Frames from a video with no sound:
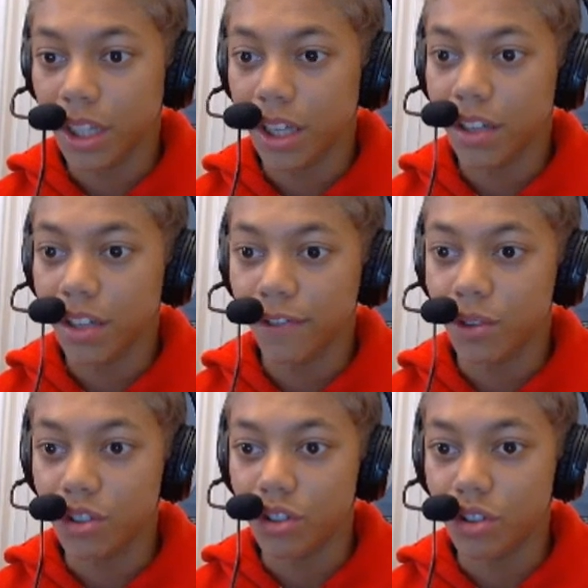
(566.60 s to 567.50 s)
Like if
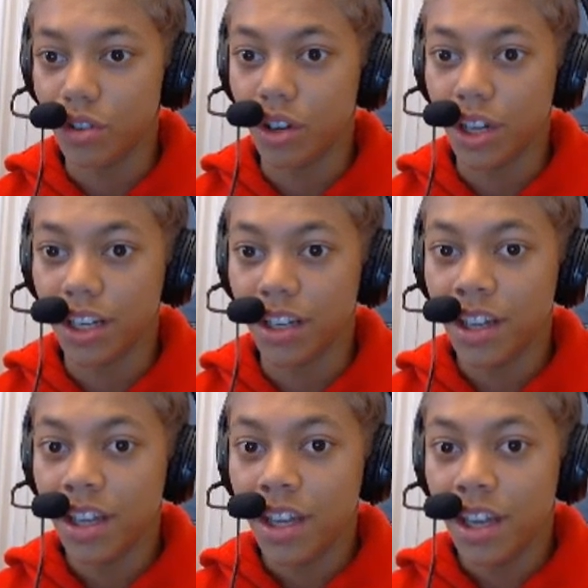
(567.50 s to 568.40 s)
you enjoyed.
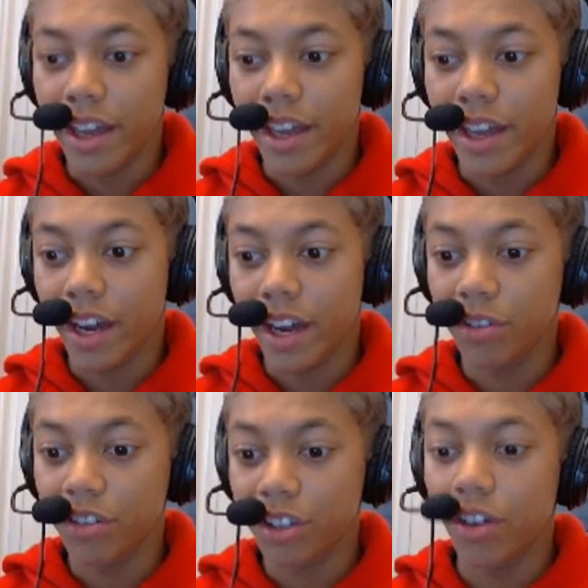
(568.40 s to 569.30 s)
And
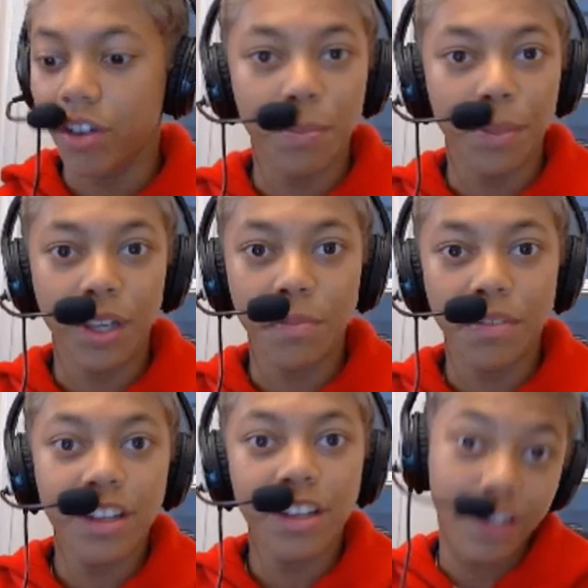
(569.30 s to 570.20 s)
I will see all you
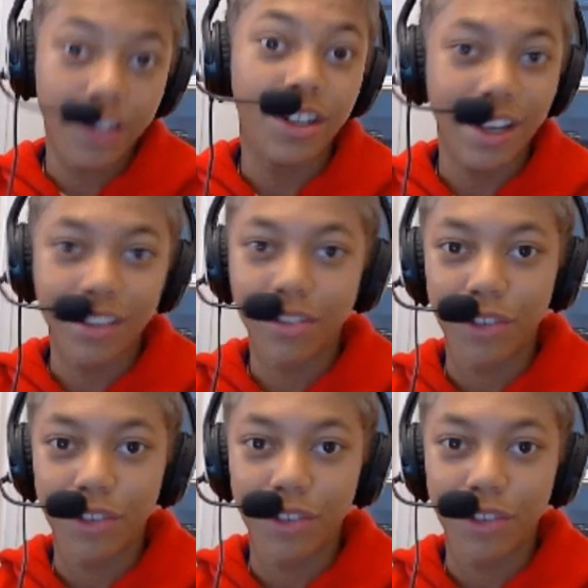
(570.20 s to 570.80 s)
peeps in the next